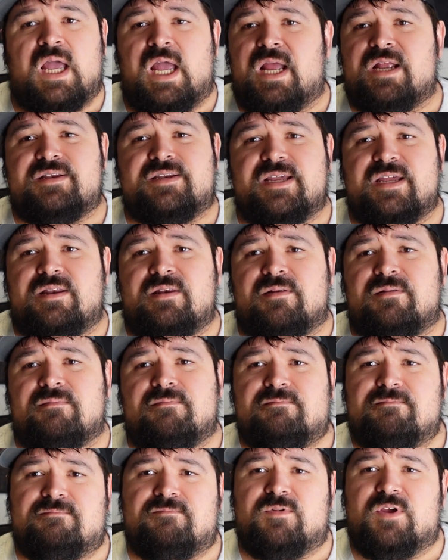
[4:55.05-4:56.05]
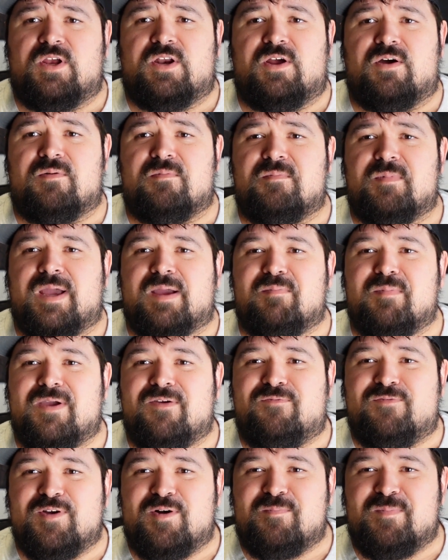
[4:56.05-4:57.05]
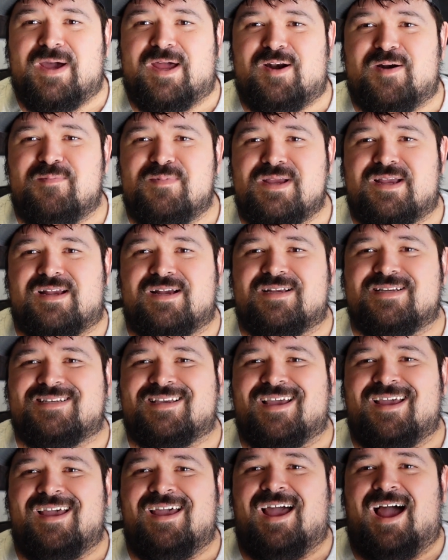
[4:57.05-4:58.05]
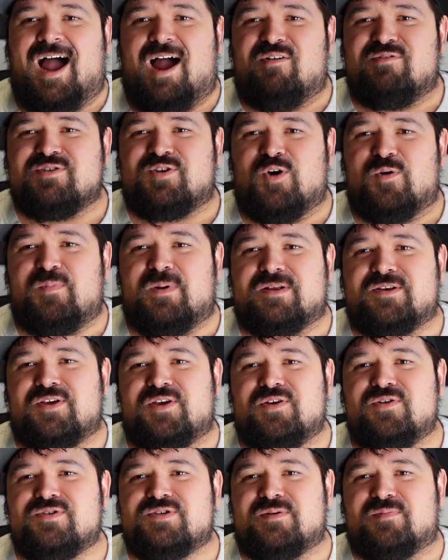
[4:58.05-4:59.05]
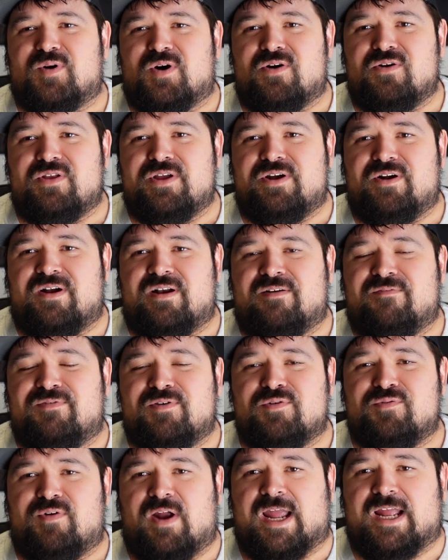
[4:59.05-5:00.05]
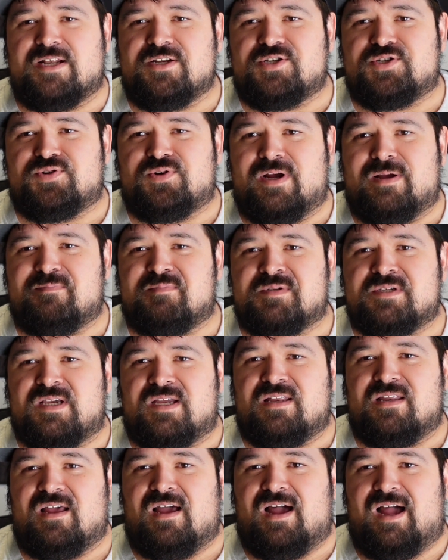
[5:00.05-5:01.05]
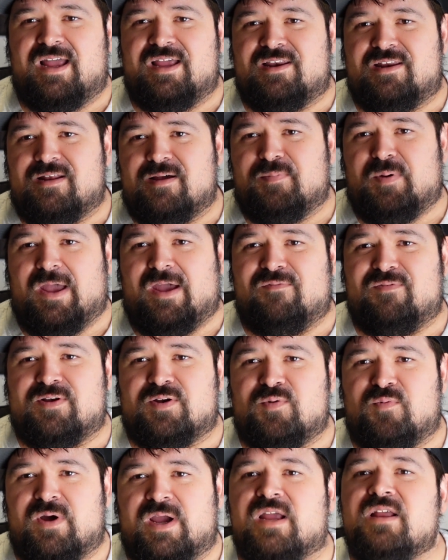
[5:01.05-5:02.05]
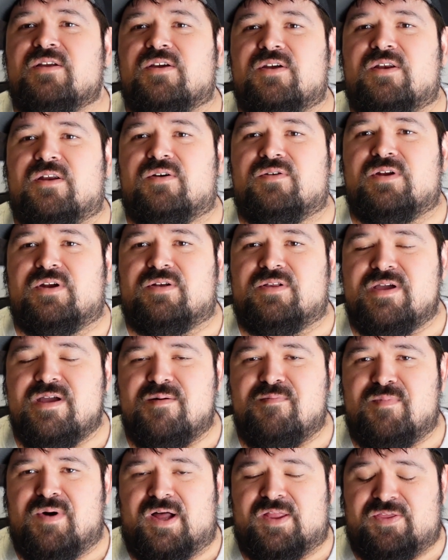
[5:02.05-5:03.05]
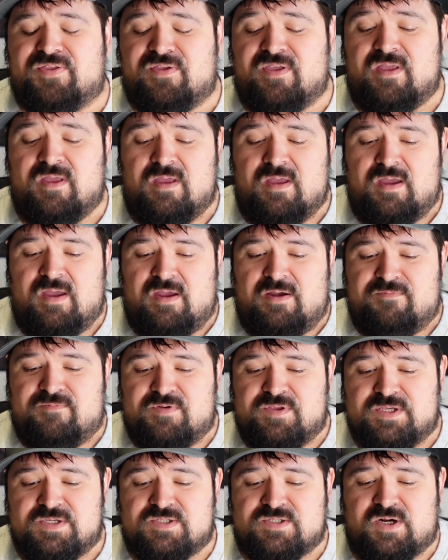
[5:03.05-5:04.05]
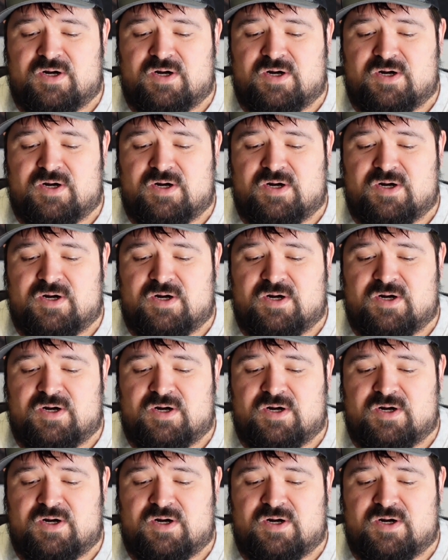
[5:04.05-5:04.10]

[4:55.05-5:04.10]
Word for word: It didn't, you know, make me feel better because I was hoping to use them earlier on a few range trips and I ended up having to wait, you know, nearly a month for these